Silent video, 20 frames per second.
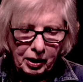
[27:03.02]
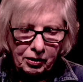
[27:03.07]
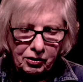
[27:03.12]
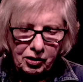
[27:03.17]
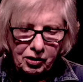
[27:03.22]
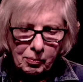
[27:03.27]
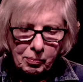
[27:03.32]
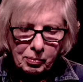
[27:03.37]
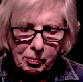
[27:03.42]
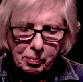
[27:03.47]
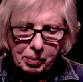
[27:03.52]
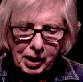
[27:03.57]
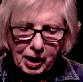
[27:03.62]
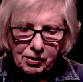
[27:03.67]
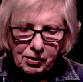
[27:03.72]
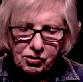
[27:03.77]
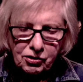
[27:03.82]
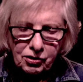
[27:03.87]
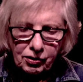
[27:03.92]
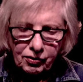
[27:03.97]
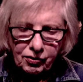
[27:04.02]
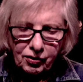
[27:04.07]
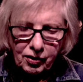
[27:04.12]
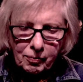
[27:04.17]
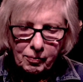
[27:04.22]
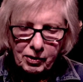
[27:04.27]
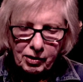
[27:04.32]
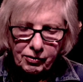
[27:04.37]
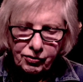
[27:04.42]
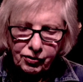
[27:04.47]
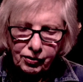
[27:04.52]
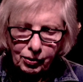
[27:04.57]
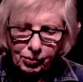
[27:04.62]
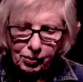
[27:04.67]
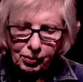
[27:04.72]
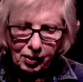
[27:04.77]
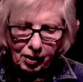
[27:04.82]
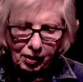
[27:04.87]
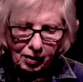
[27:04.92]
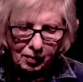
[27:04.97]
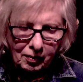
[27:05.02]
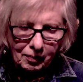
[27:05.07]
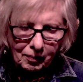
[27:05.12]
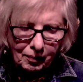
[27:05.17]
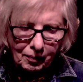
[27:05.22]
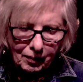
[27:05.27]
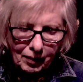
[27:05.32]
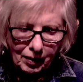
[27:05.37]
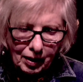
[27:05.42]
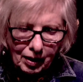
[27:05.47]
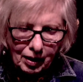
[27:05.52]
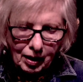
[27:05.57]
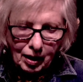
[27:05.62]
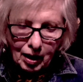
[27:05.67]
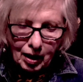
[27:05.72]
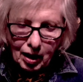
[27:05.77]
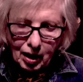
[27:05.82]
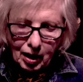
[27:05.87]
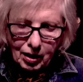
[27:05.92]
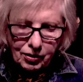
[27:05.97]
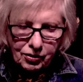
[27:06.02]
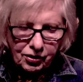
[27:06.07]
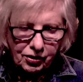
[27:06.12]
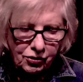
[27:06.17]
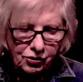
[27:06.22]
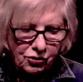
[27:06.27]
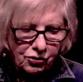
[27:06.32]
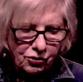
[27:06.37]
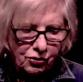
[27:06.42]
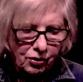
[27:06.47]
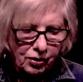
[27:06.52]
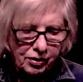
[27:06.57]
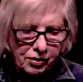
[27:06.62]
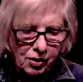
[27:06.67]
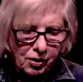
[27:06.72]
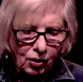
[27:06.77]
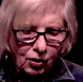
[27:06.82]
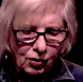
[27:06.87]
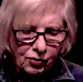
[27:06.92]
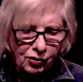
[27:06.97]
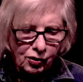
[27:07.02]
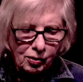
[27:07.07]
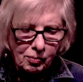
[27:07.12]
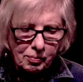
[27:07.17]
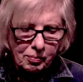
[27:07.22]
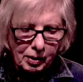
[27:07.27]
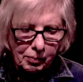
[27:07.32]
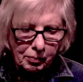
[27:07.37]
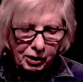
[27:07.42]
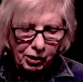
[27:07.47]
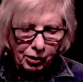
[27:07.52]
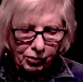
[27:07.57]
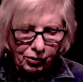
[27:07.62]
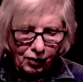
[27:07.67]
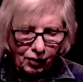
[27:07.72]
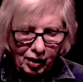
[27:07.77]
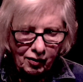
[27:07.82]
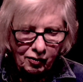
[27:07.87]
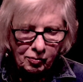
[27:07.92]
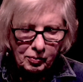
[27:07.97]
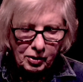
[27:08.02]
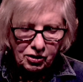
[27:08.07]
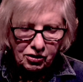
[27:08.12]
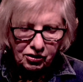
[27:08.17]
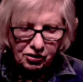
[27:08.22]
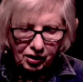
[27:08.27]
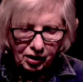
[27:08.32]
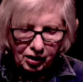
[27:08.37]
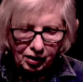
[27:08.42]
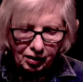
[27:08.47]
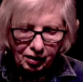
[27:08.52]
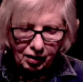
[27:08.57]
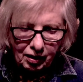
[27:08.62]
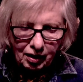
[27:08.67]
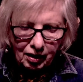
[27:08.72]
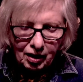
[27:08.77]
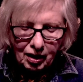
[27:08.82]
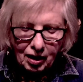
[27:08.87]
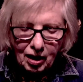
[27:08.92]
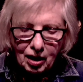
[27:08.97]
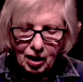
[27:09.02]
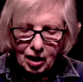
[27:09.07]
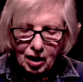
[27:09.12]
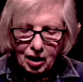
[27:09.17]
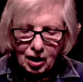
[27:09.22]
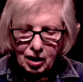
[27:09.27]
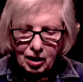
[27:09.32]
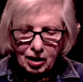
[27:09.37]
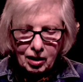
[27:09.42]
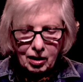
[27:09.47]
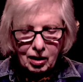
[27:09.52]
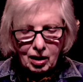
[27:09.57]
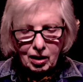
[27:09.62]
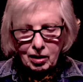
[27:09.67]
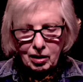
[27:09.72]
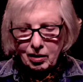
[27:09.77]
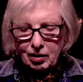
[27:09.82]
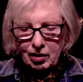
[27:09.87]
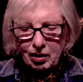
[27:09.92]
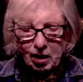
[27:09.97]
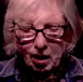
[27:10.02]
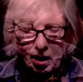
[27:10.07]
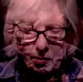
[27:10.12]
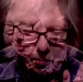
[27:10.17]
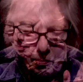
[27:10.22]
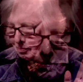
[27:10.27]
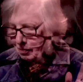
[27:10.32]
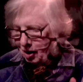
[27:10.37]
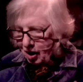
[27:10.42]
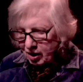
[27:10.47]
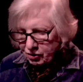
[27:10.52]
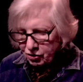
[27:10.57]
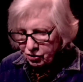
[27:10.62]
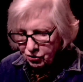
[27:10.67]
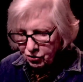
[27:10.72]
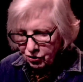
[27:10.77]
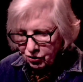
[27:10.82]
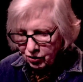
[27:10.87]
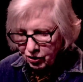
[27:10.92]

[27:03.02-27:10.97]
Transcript: up a pencil from the floor. She stood over a mimeograph machine, a monster